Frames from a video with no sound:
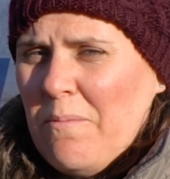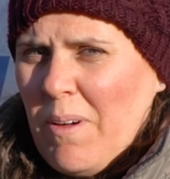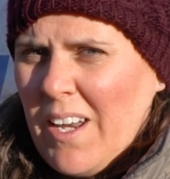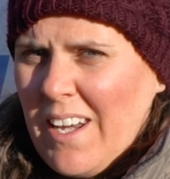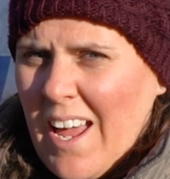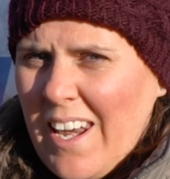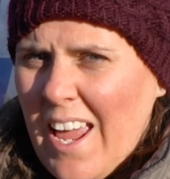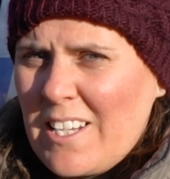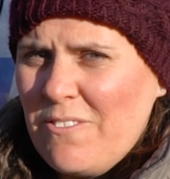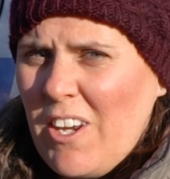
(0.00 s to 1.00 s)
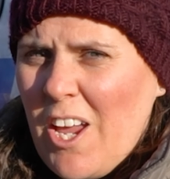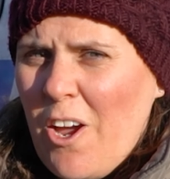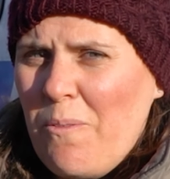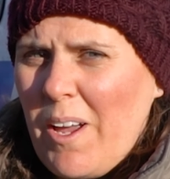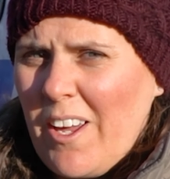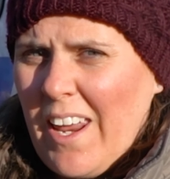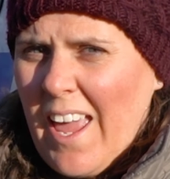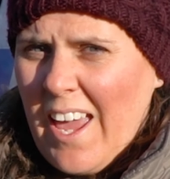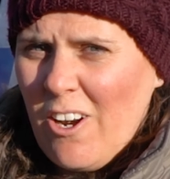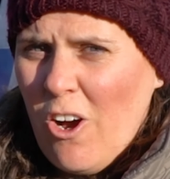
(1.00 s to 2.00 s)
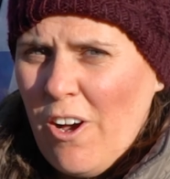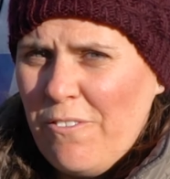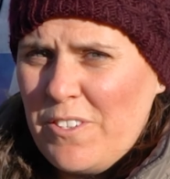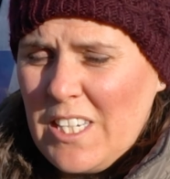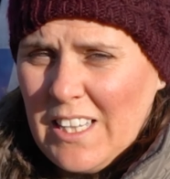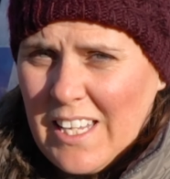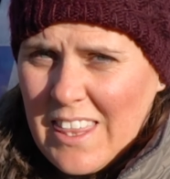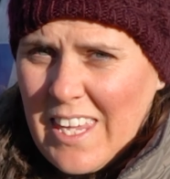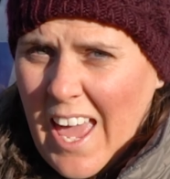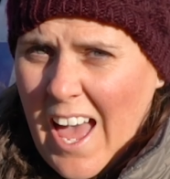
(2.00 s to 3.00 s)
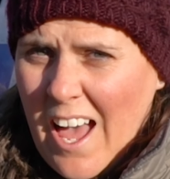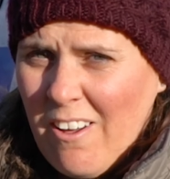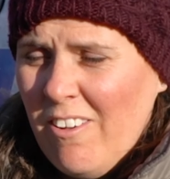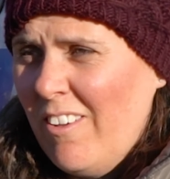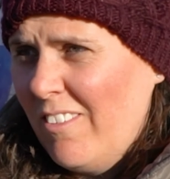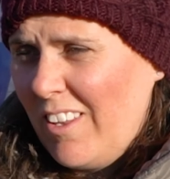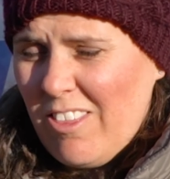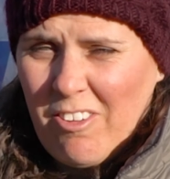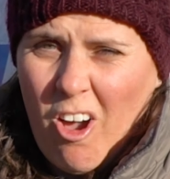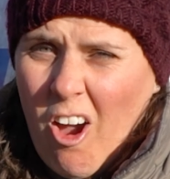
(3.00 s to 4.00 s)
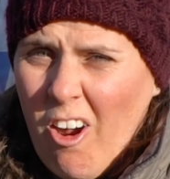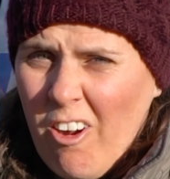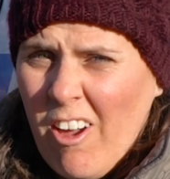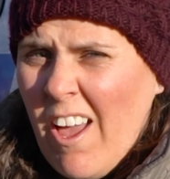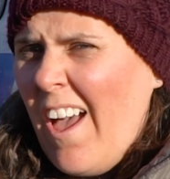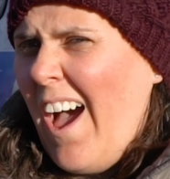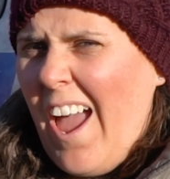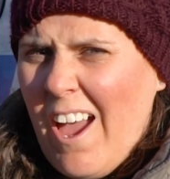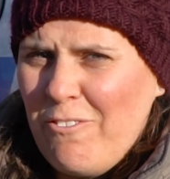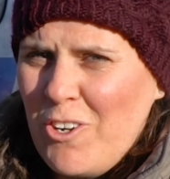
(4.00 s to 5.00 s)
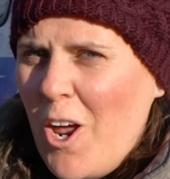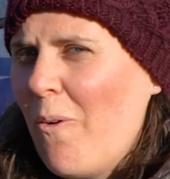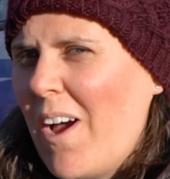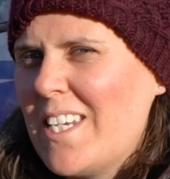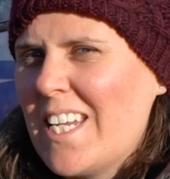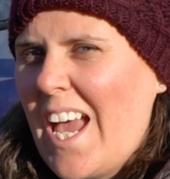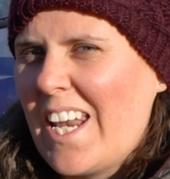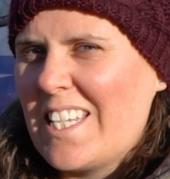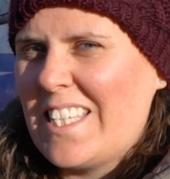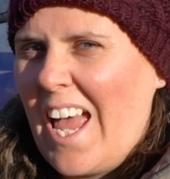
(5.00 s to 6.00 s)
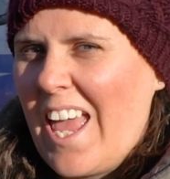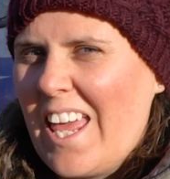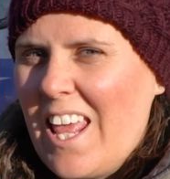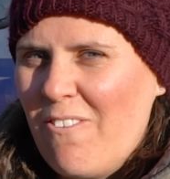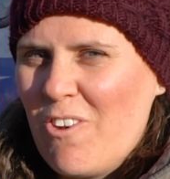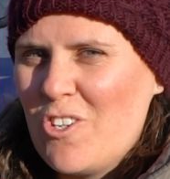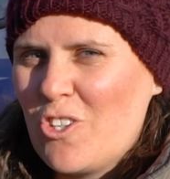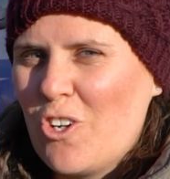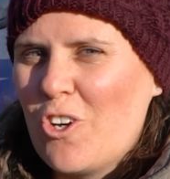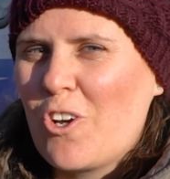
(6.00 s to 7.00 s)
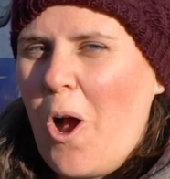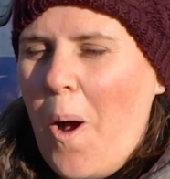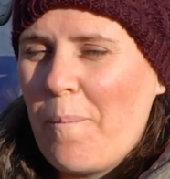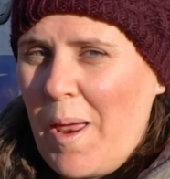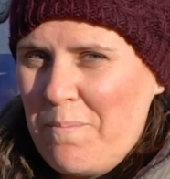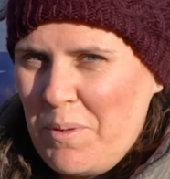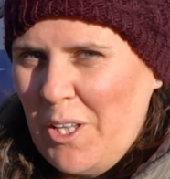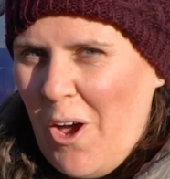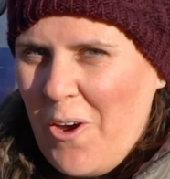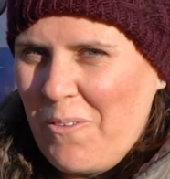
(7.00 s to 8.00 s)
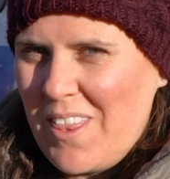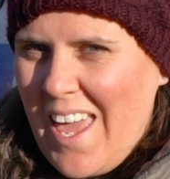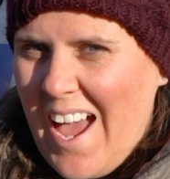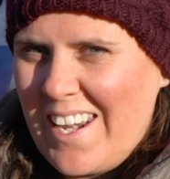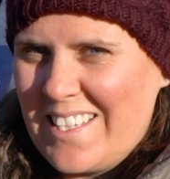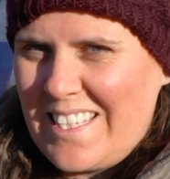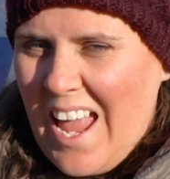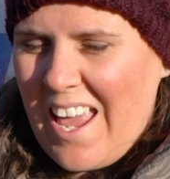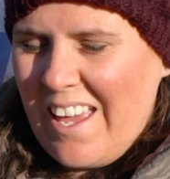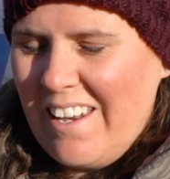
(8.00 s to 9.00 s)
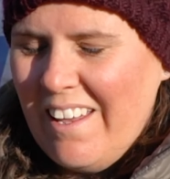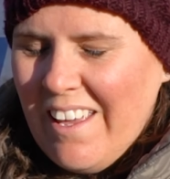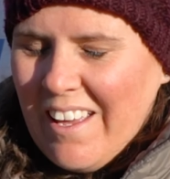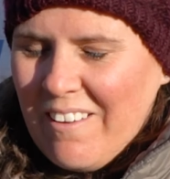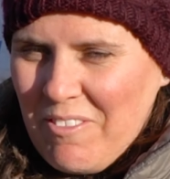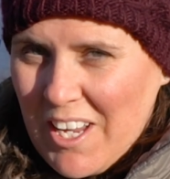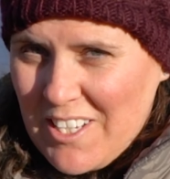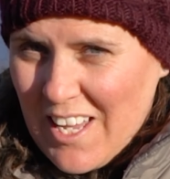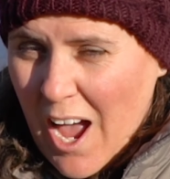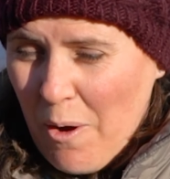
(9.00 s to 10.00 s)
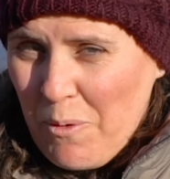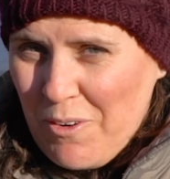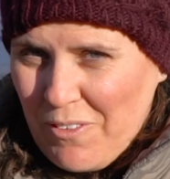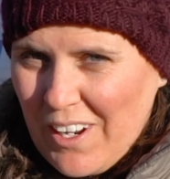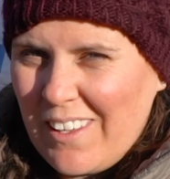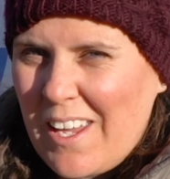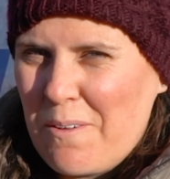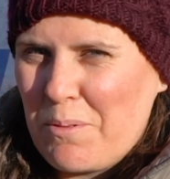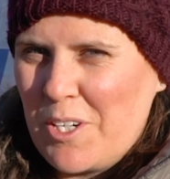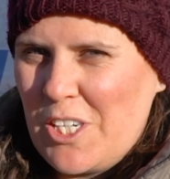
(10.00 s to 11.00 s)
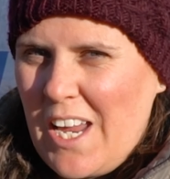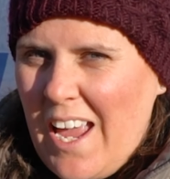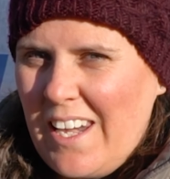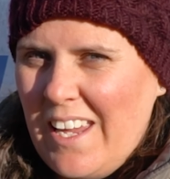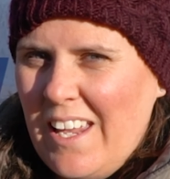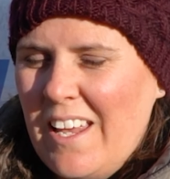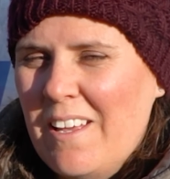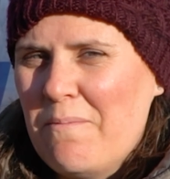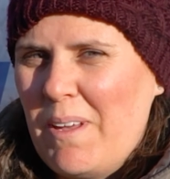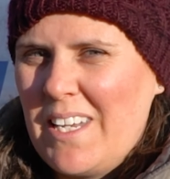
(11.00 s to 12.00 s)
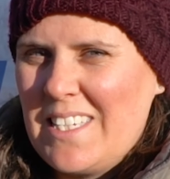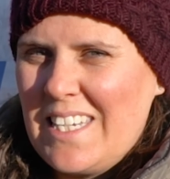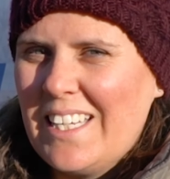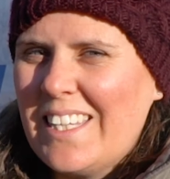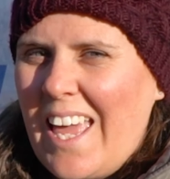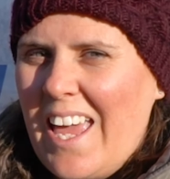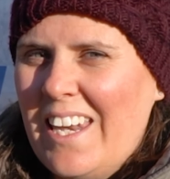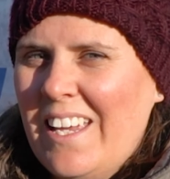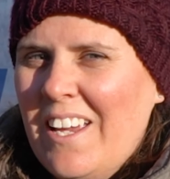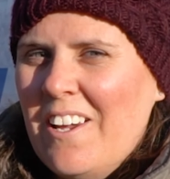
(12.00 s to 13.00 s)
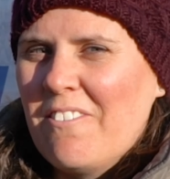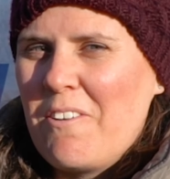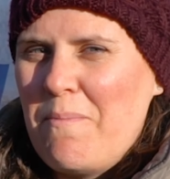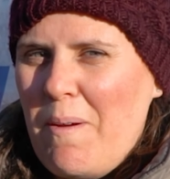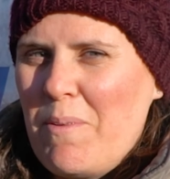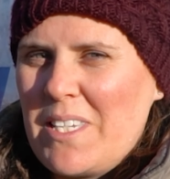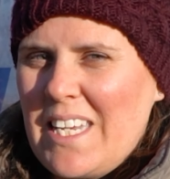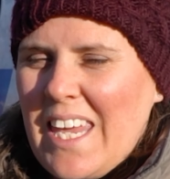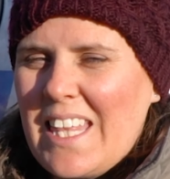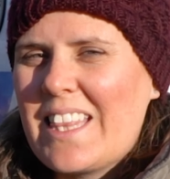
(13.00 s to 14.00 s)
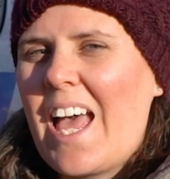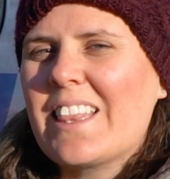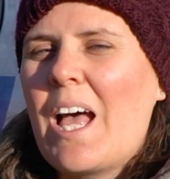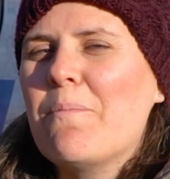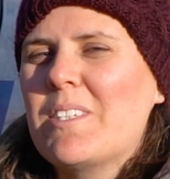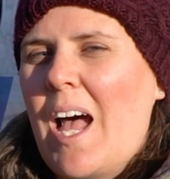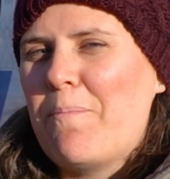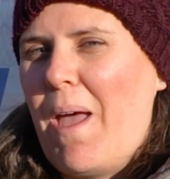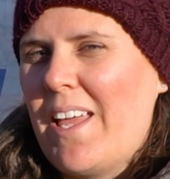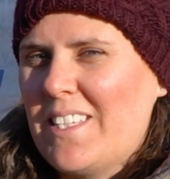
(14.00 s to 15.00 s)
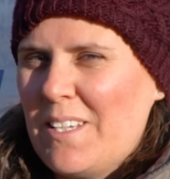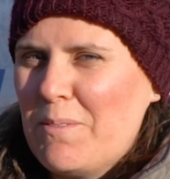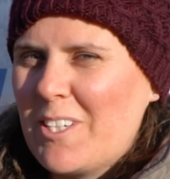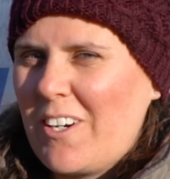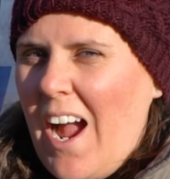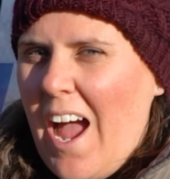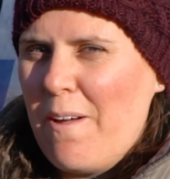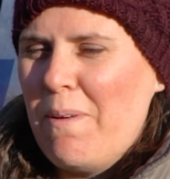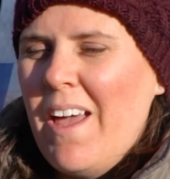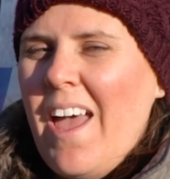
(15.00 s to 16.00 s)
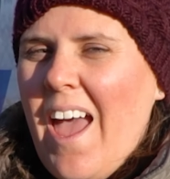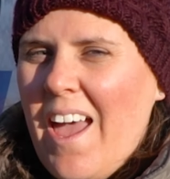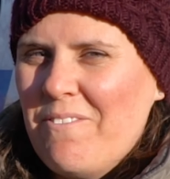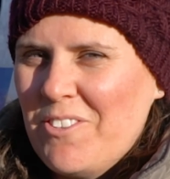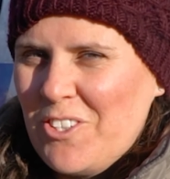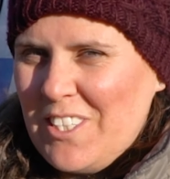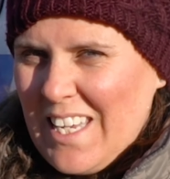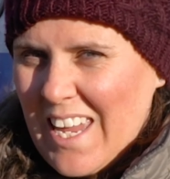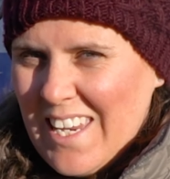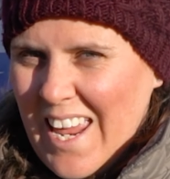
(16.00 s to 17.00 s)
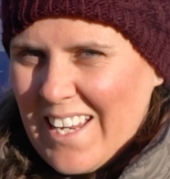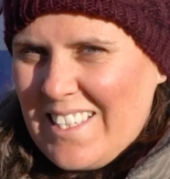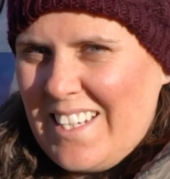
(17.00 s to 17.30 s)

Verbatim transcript: But in our next video, we're gonna head off to Lithgow, Lithgow. I have no idea how to say it. If you do, comment below with how to say it because I would really appreciate it. But until then, remember to hit that thumbs up and subscribe and we'll see you next